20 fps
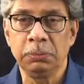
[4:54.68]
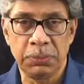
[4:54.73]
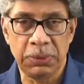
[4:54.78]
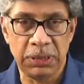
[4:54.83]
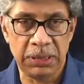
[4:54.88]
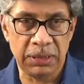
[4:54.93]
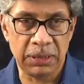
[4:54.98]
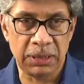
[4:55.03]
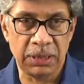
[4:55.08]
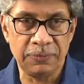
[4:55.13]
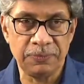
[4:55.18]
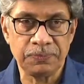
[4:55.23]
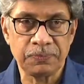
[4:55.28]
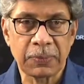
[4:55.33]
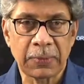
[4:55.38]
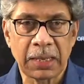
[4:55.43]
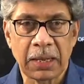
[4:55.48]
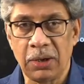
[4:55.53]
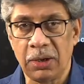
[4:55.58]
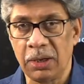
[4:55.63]
million
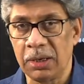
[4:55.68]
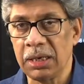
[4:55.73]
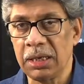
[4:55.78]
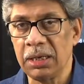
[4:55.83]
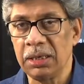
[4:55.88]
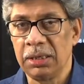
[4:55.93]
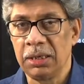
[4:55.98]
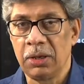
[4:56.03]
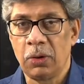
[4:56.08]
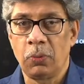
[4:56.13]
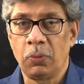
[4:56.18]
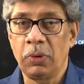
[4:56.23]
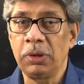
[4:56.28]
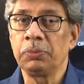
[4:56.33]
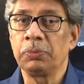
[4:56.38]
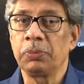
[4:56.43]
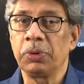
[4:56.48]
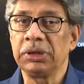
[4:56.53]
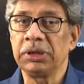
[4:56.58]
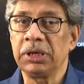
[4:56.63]
or
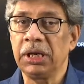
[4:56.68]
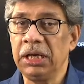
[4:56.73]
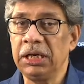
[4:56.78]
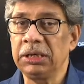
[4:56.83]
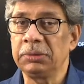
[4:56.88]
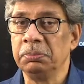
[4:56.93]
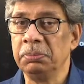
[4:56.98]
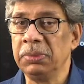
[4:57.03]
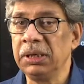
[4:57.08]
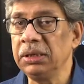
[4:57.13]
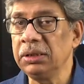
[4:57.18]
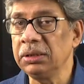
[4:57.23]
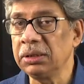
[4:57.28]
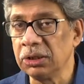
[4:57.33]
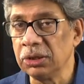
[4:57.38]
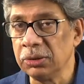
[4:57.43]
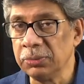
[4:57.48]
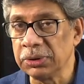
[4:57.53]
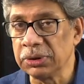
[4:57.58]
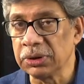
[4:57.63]
1.8 million
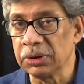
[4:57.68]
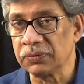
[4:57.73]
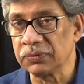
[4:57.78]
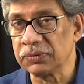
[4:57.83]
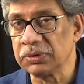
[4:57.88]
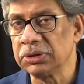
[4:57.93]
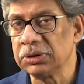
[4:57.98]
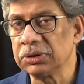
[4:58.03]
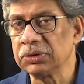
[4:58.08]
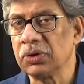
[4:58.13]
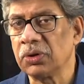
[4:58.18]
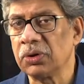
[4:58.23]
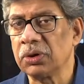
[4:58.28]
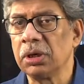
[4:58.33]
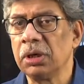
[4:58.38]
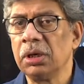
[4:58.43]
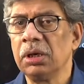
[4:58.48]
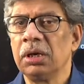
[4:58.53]
kilometers of the Earth, or